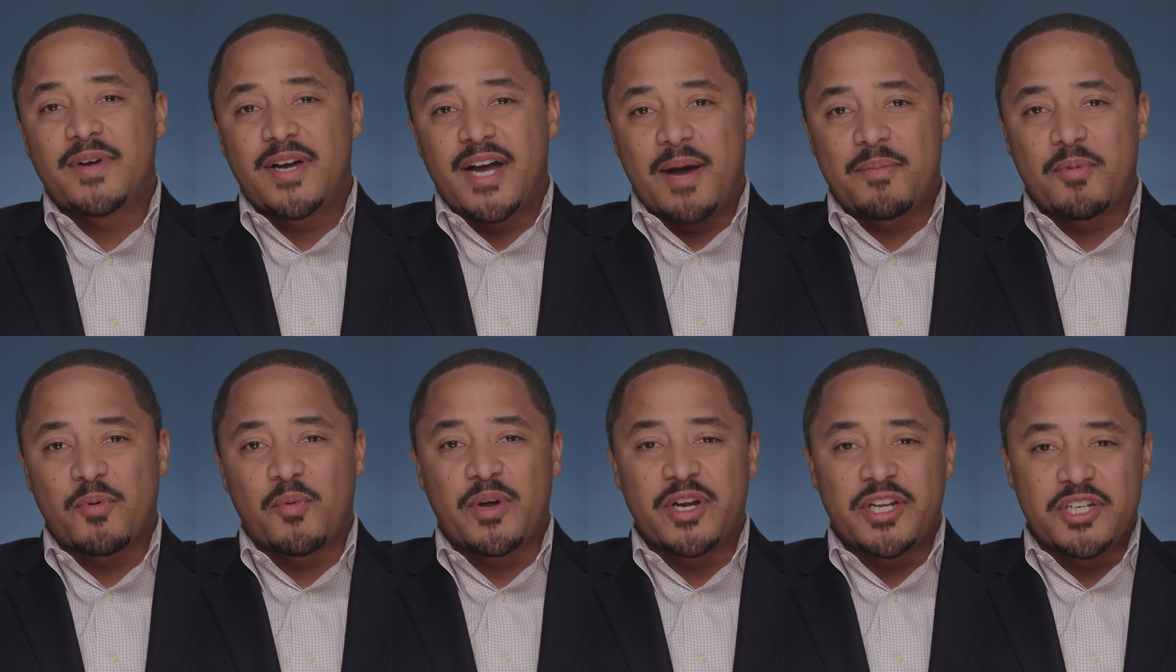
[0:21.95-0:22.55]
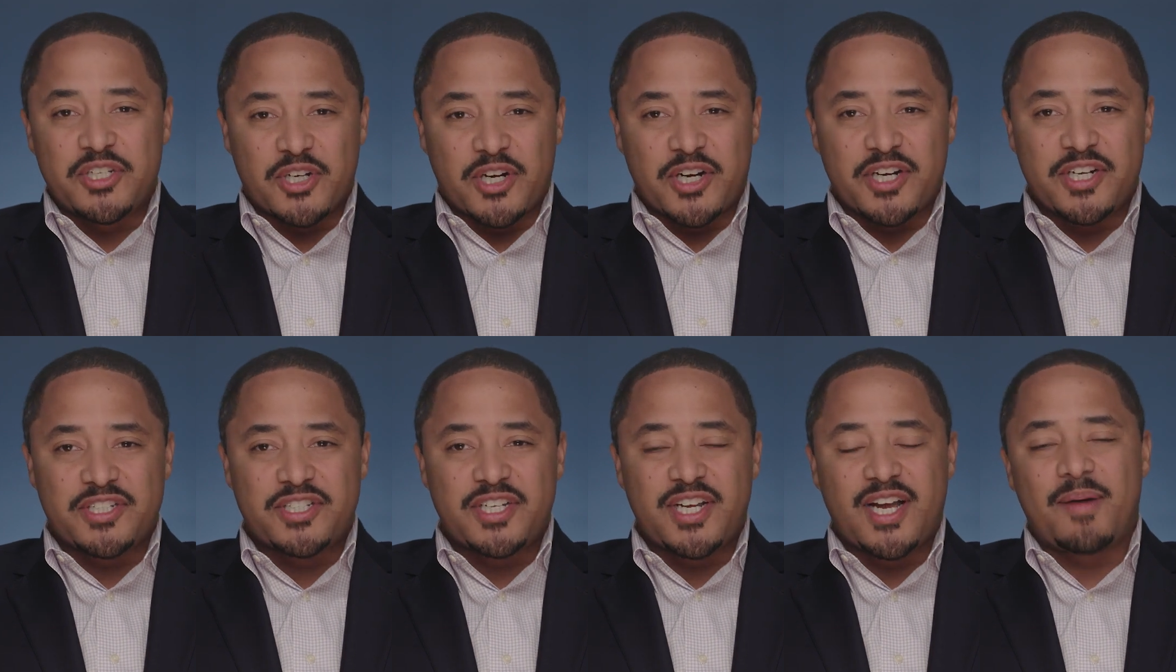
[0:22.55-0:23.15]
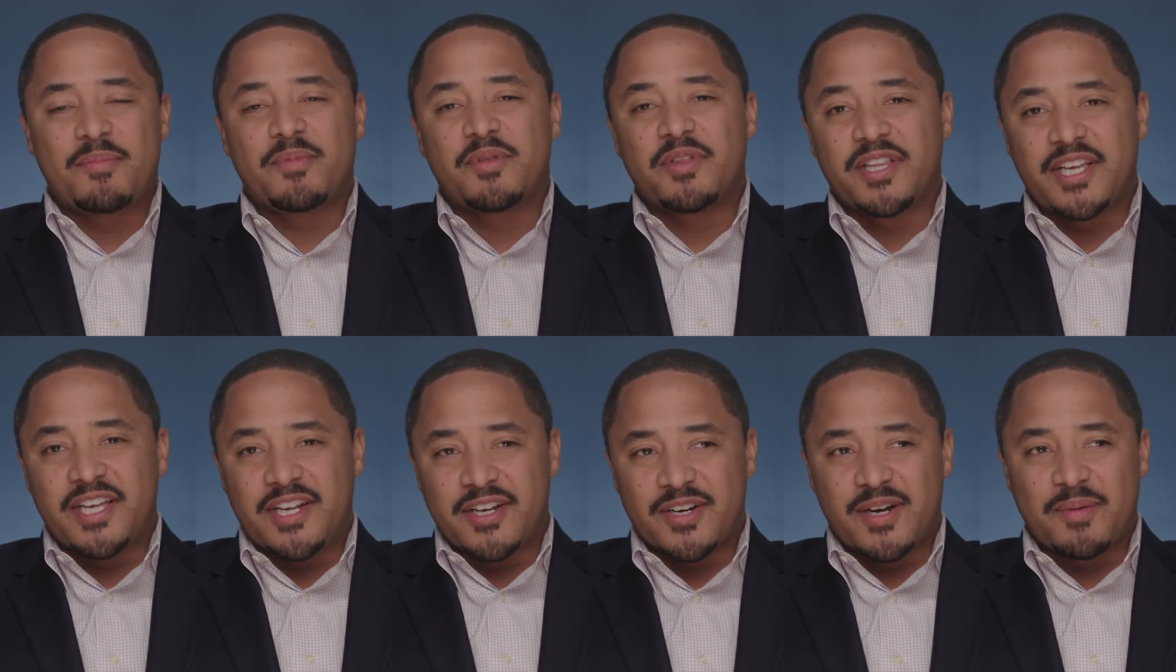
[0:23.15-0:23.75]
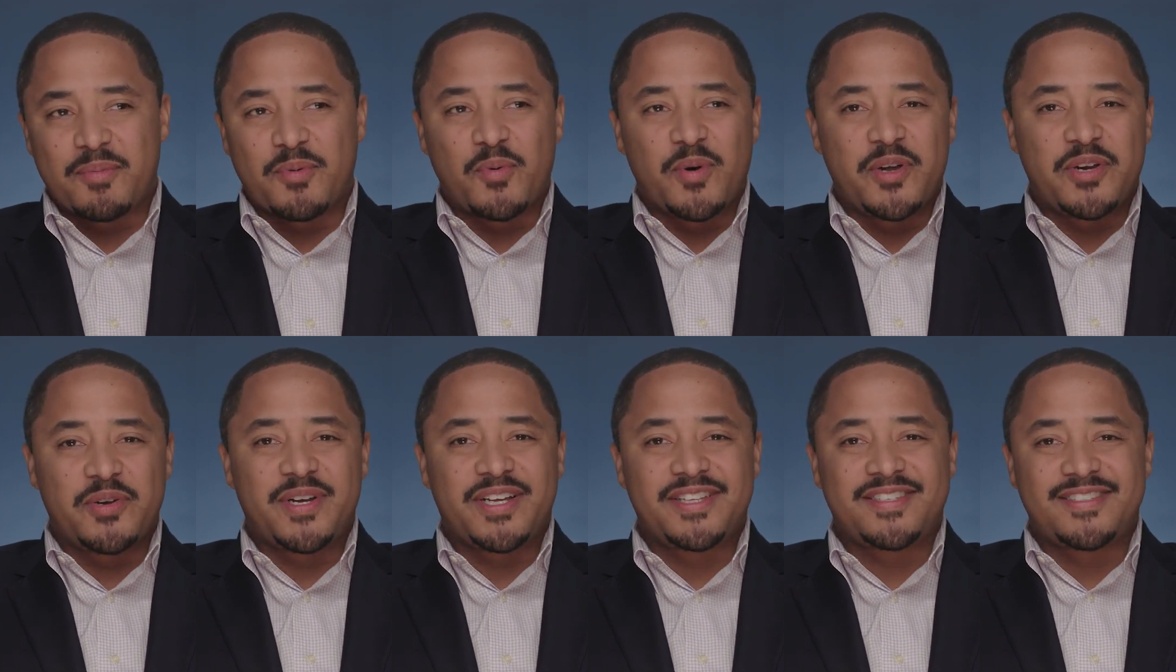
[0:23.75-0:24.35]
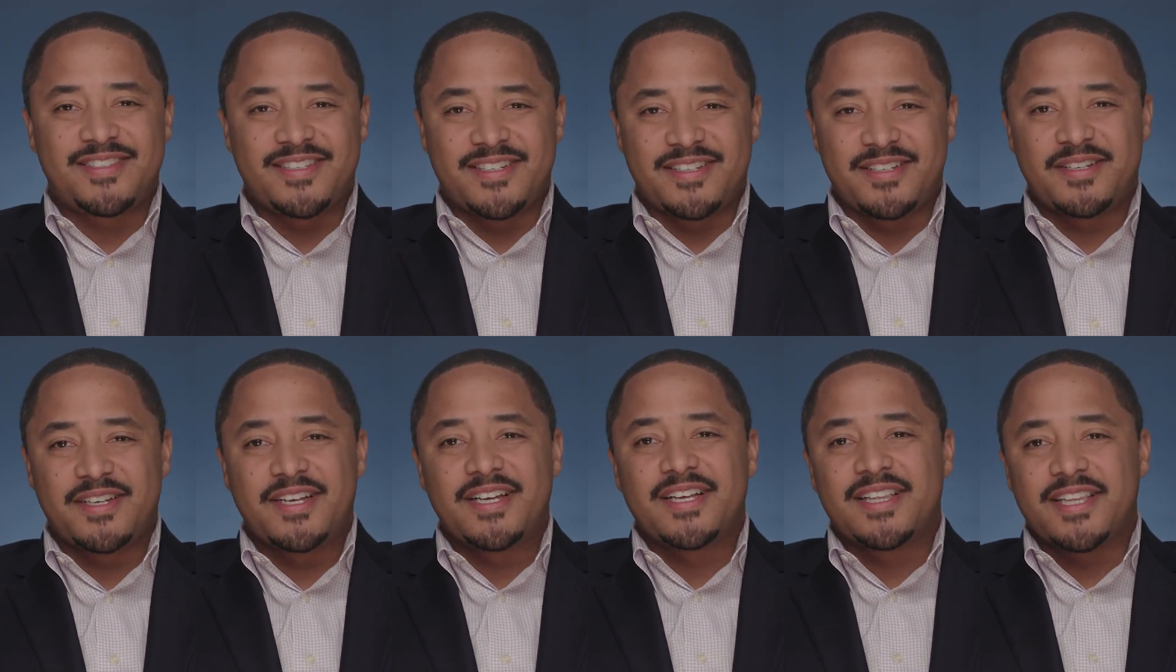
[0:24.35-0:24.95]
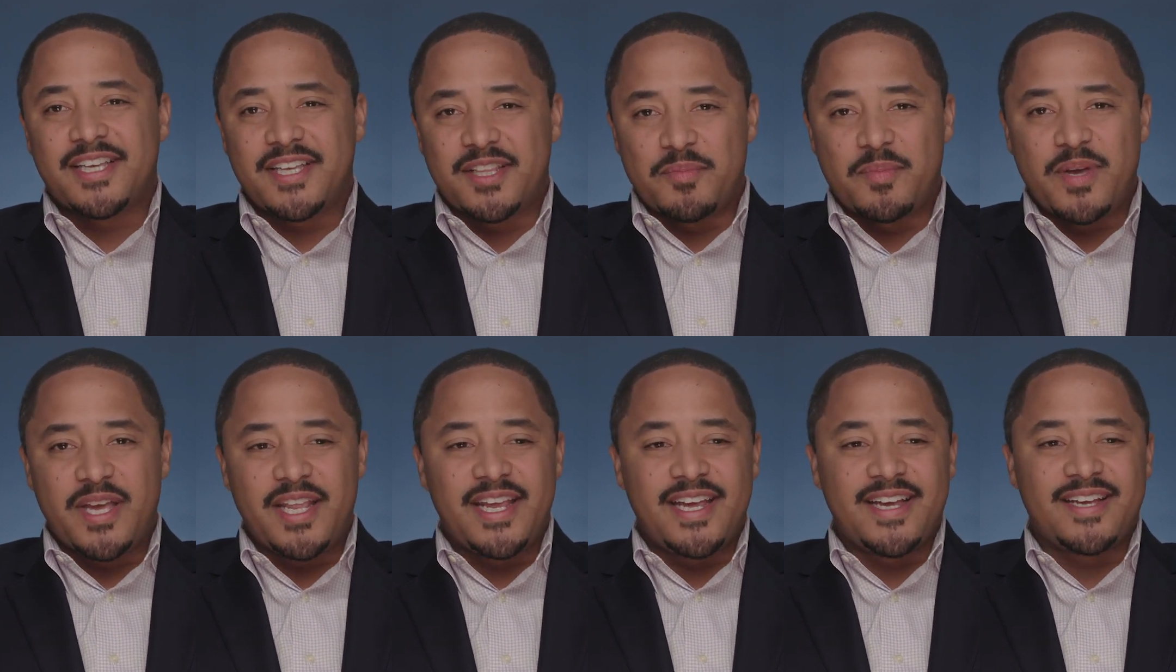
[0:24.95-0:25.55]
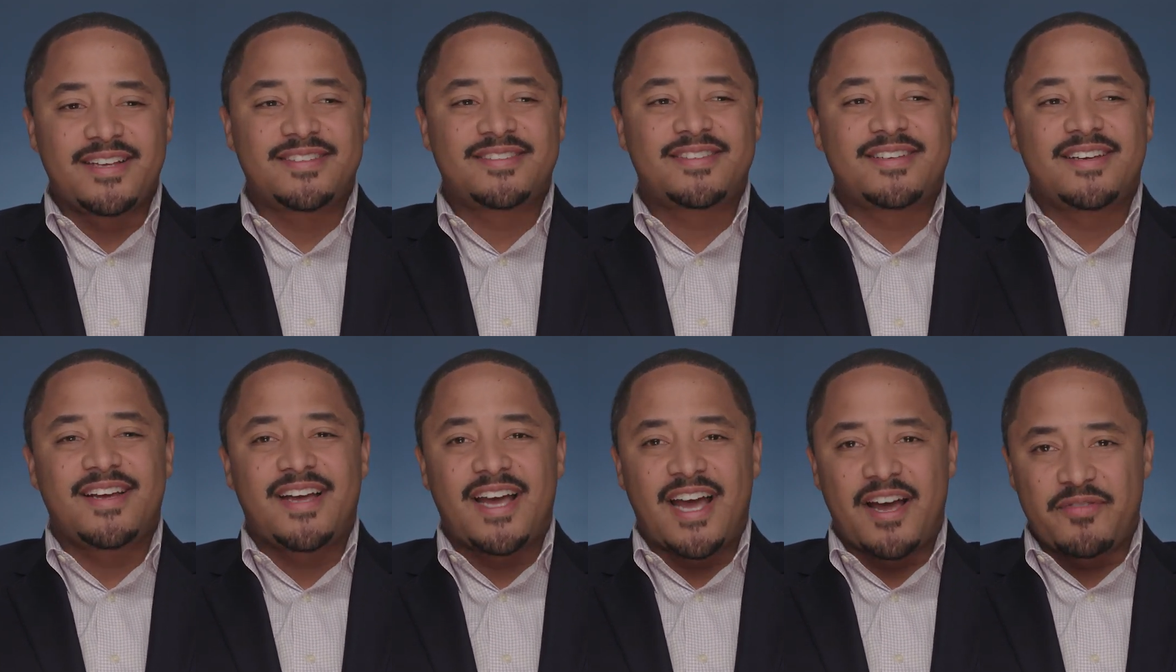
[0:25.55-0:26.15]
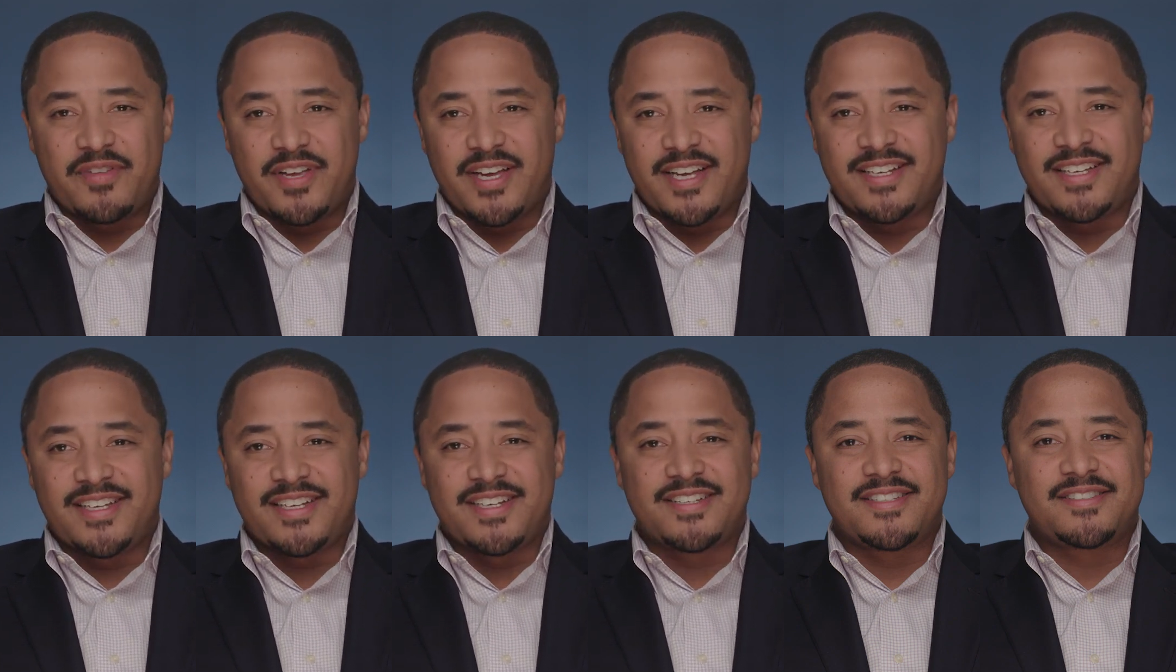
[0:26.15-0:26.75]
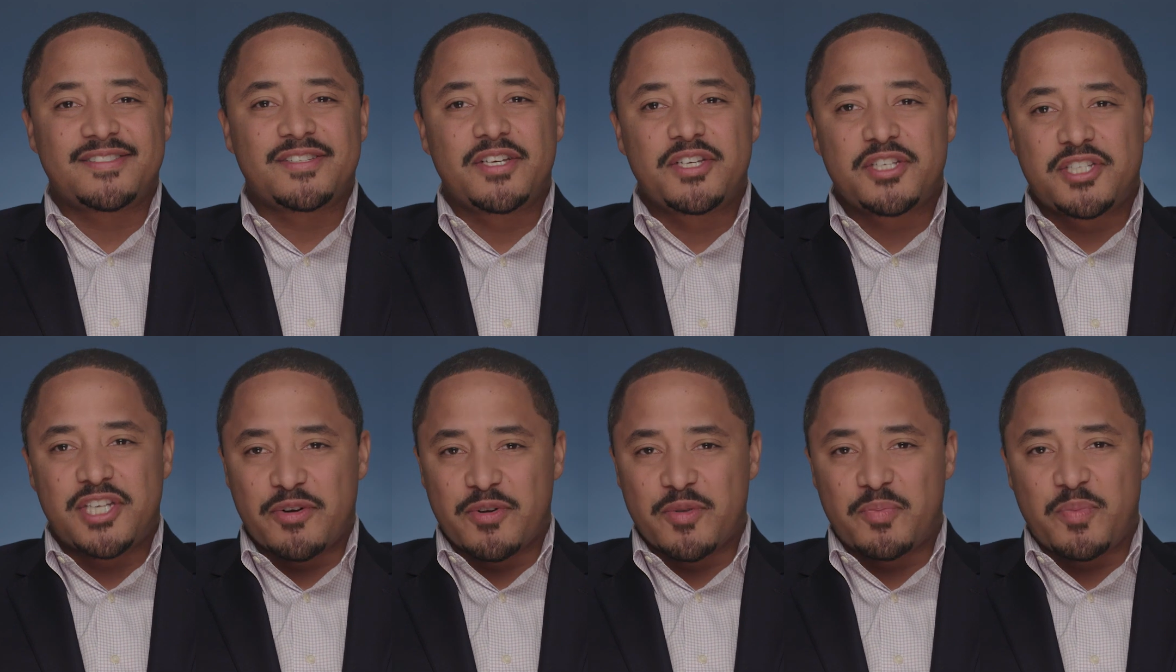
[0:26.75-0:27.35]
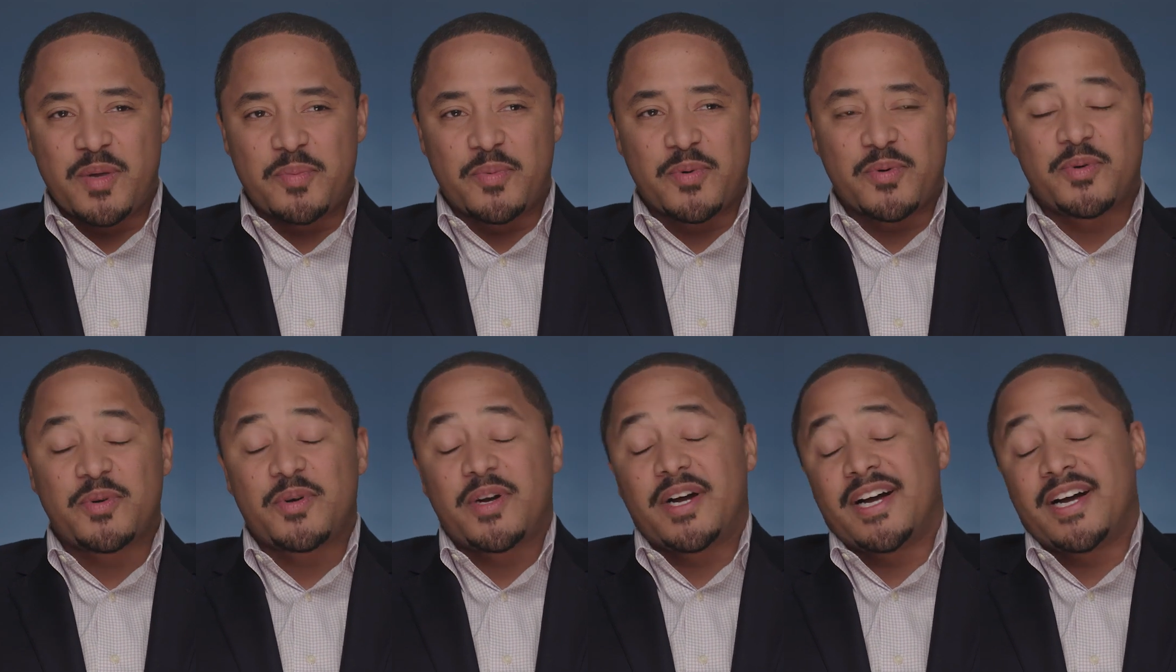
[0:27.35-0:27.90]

I'm the one in charge, I'm the leader, I'm the one who gets to lead the meetings, have the ideas, share with people.